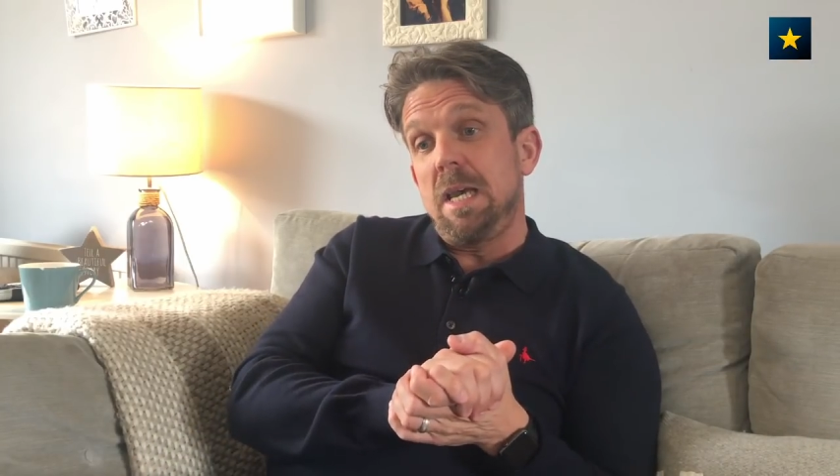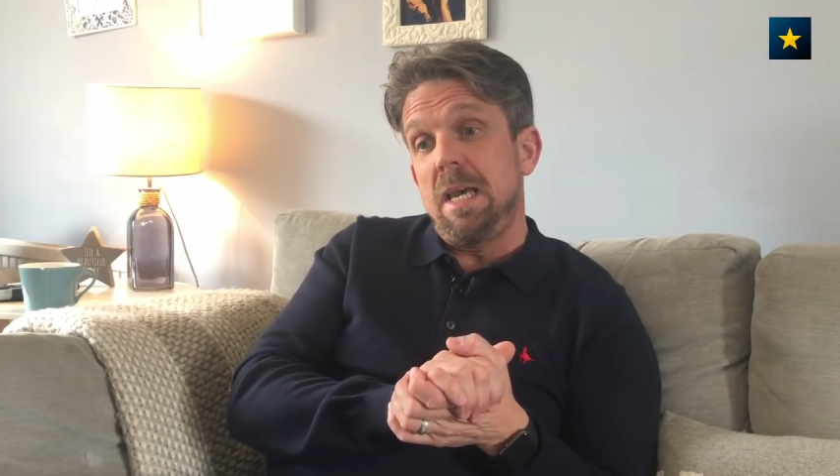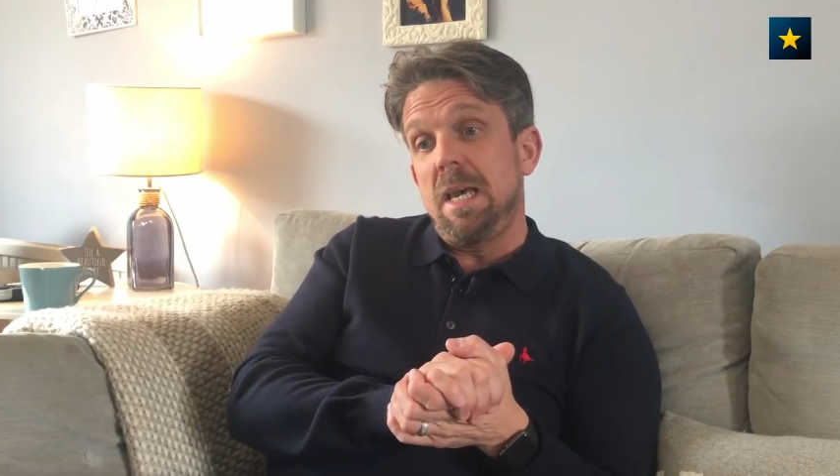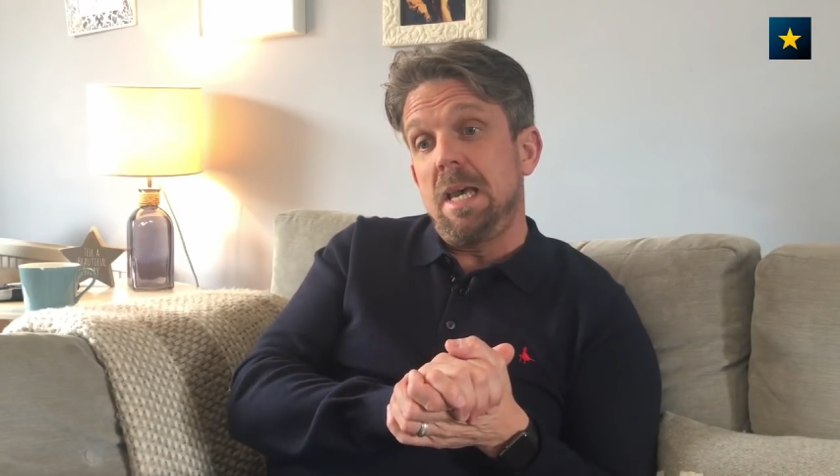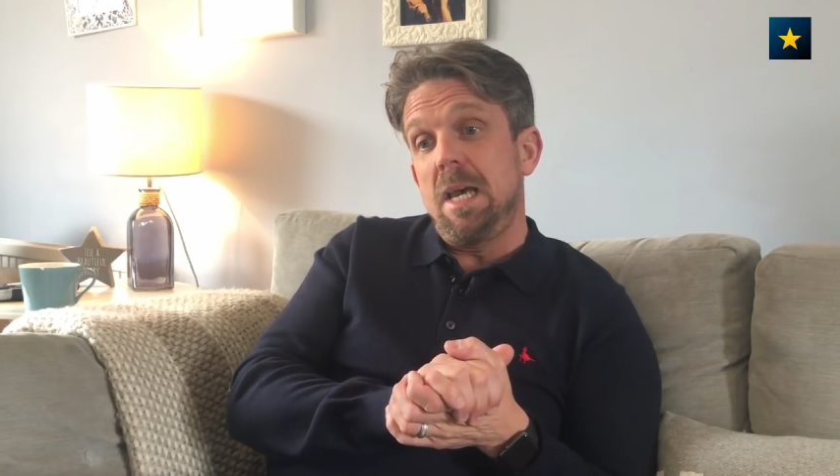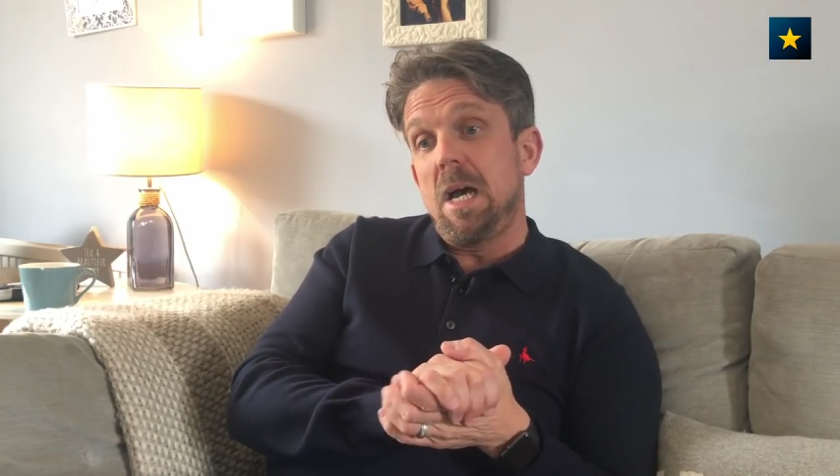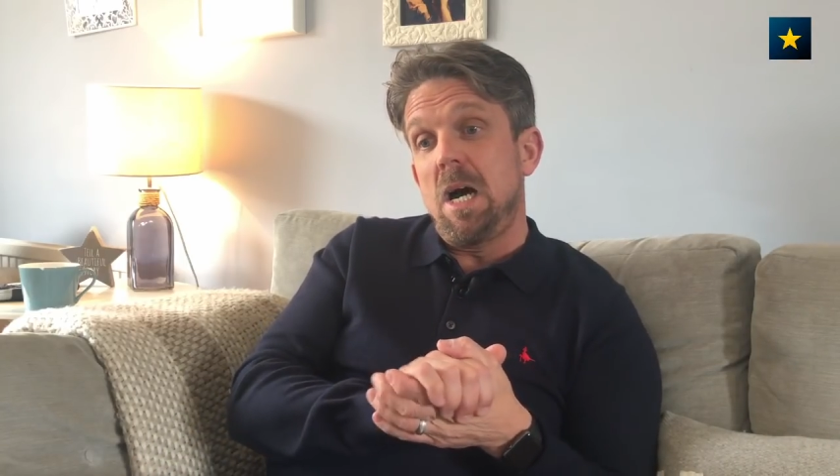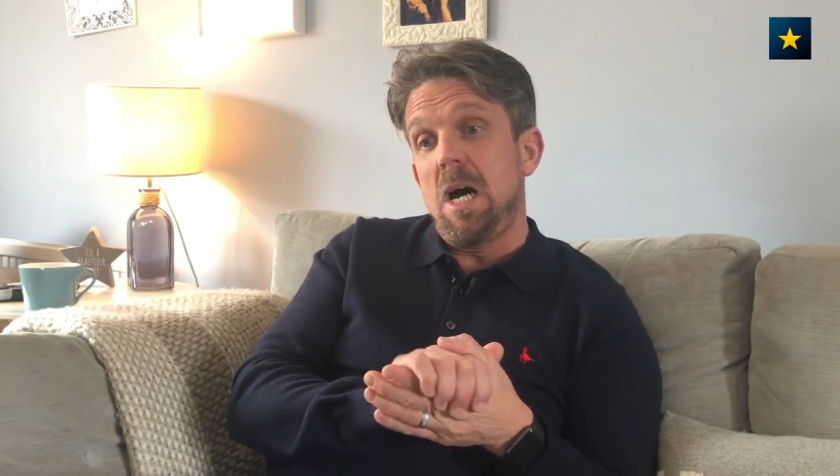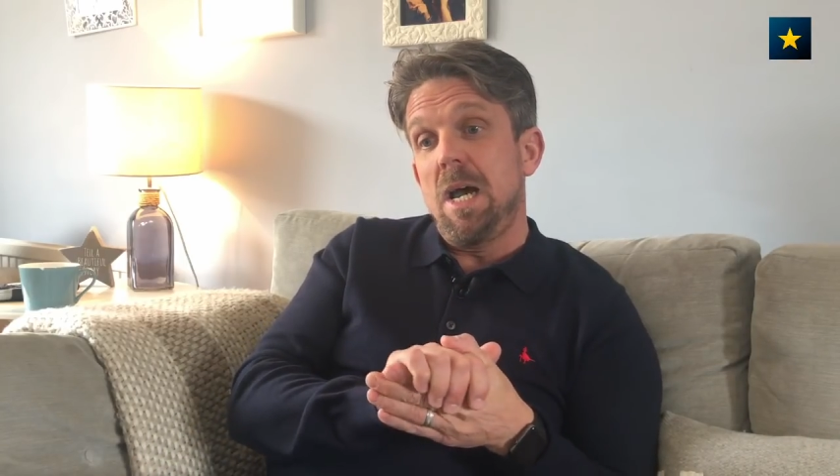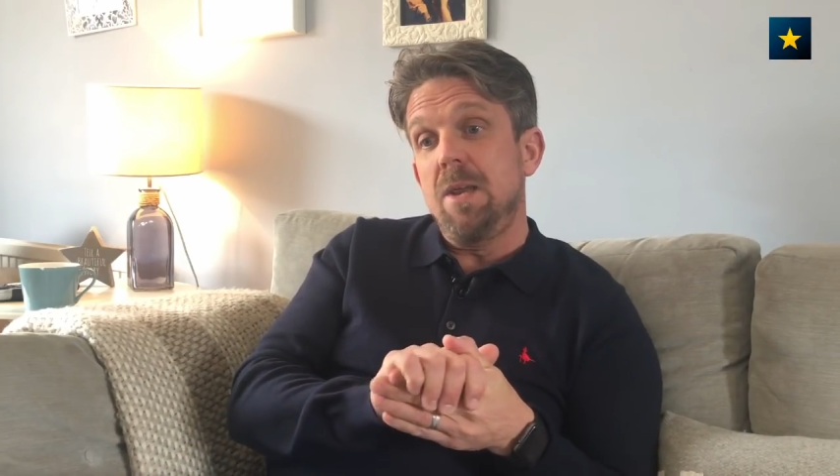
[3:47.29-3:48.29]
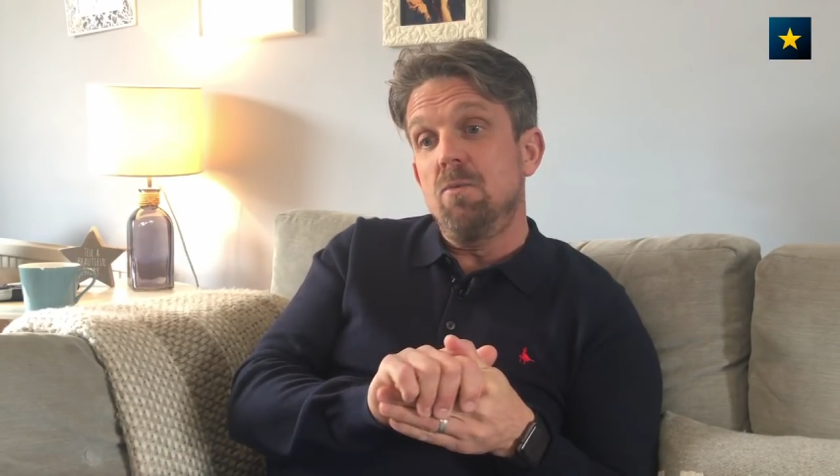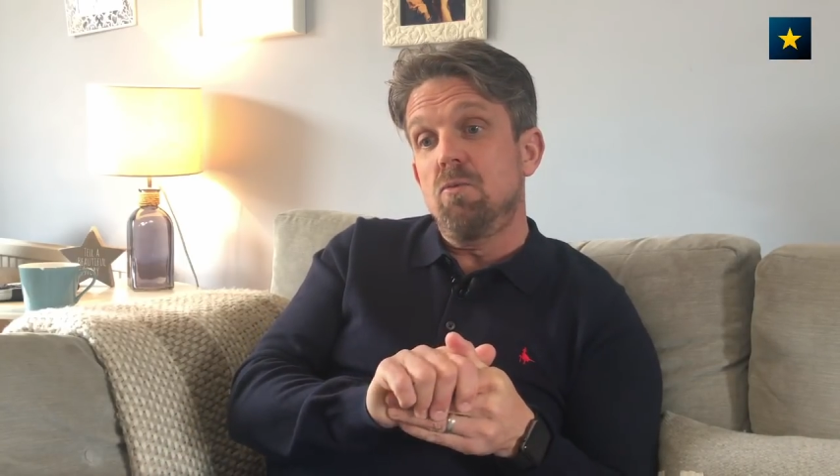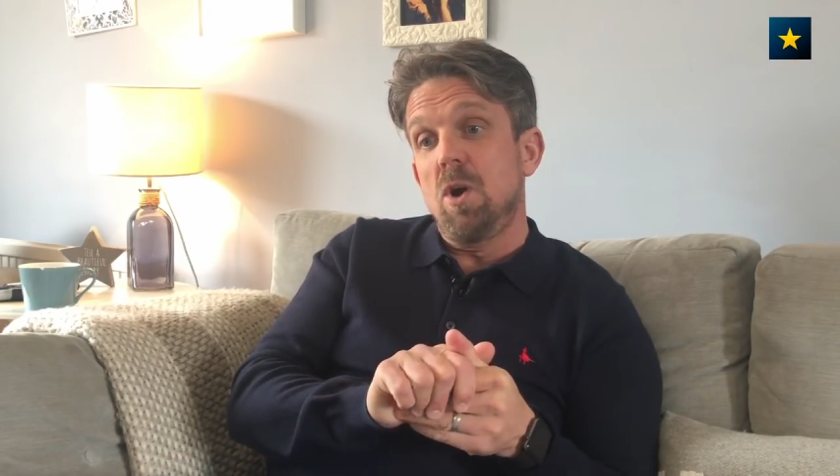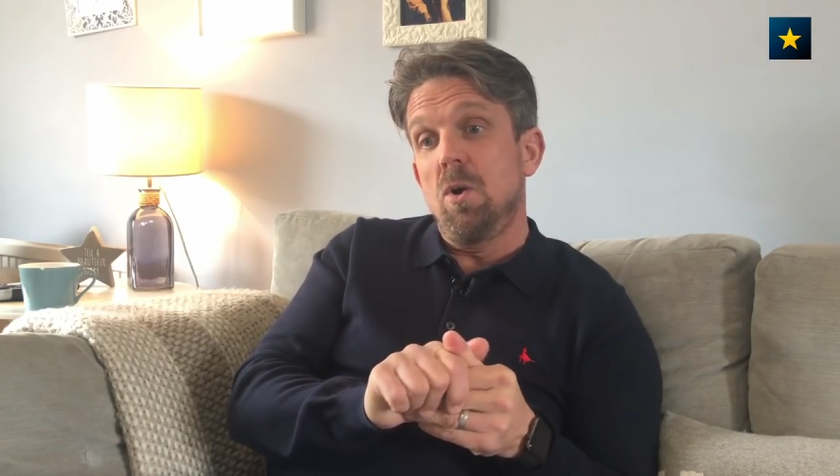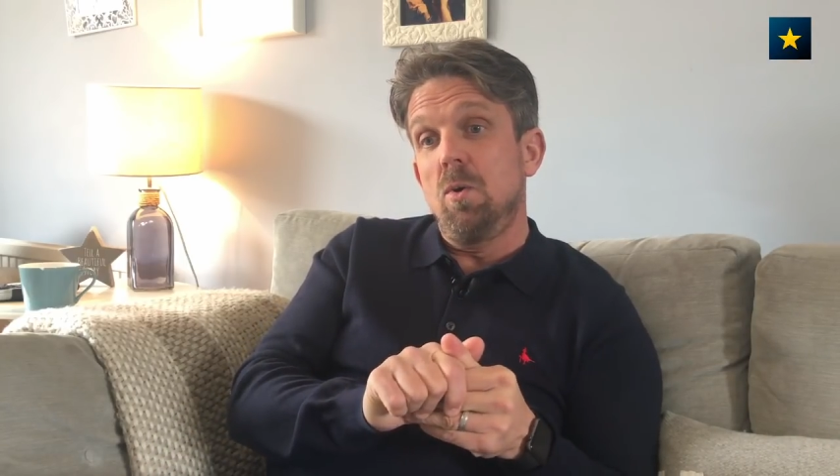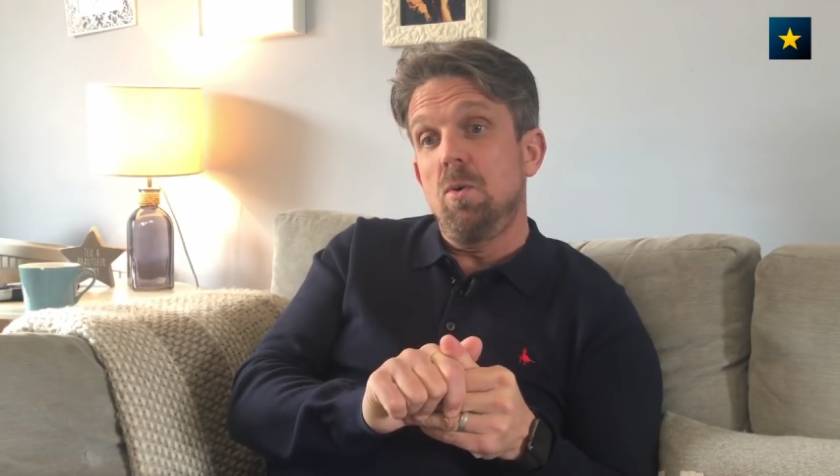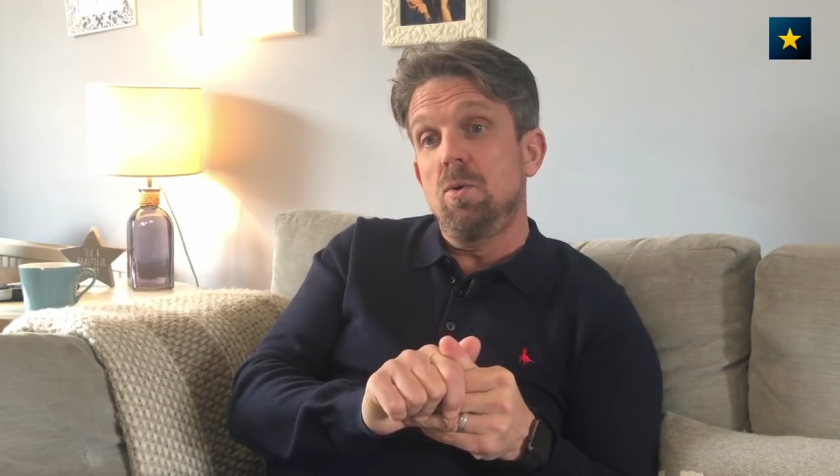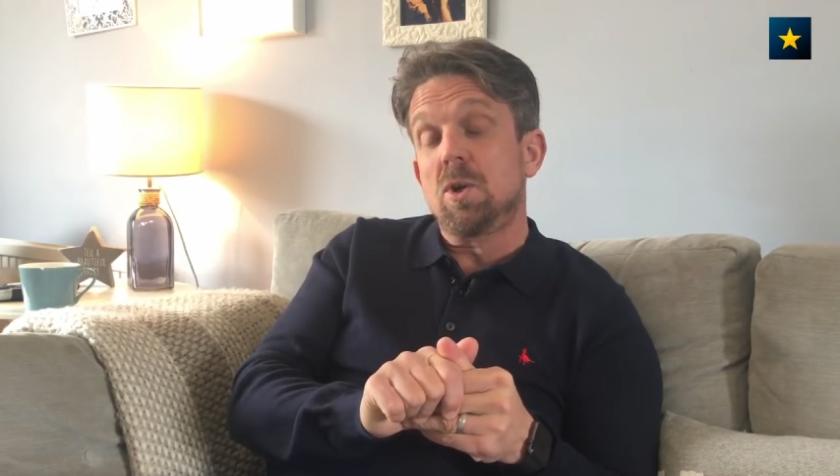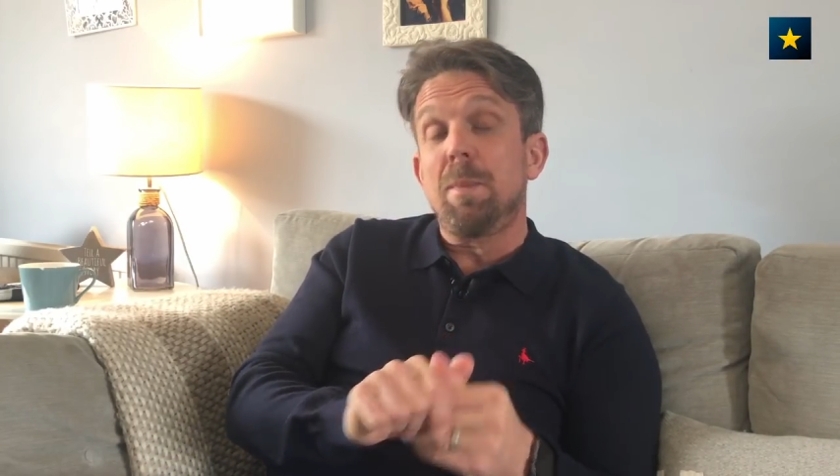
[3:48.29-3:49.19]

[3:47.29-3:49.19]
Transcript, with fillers: uh, I rode,